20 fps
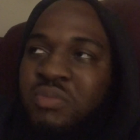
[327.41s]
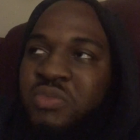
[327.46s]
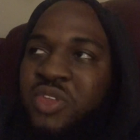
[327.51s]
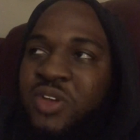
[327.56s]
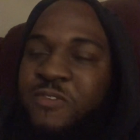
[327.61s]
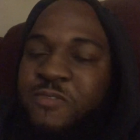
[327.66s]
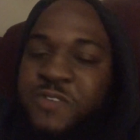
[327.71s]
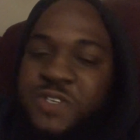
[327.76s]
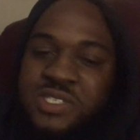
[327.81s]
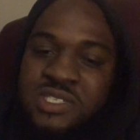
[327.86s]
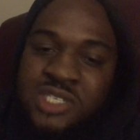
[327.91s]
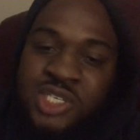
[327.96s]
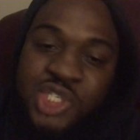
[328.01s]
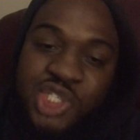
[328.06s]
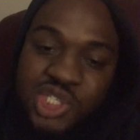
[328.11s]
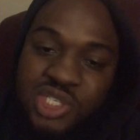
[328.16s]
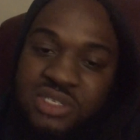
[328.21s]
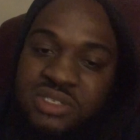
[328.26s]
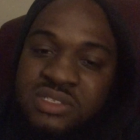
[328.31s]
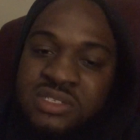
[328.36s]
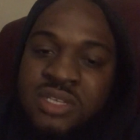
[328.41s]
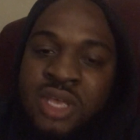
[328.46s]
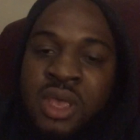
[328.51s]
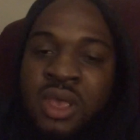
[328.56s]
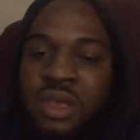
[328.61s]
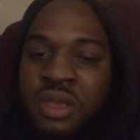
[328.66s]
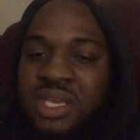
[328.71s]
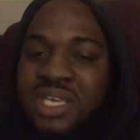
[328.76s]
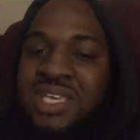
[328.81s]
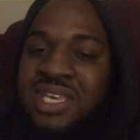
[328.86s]
the physicians
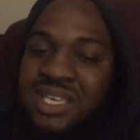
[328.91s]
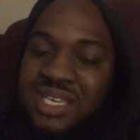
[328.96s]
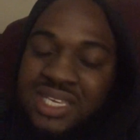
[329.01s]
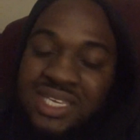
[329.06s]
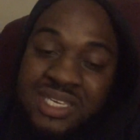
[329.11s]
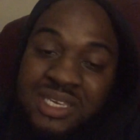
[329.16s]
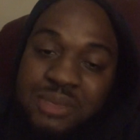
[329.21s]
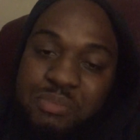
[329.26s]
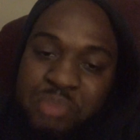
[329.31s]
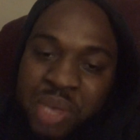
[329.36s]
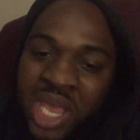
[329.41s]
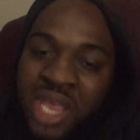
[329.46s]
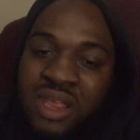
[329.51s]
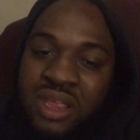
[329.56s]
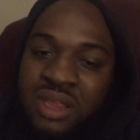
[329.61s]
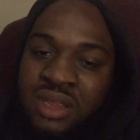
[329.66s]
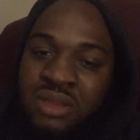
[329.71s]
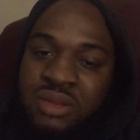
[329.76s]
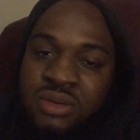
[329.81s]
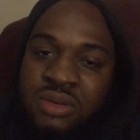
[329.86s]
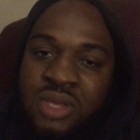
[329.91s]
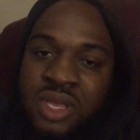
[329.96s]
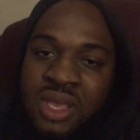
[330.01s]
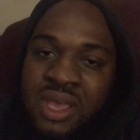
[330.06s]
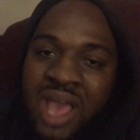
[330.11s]
can get paid.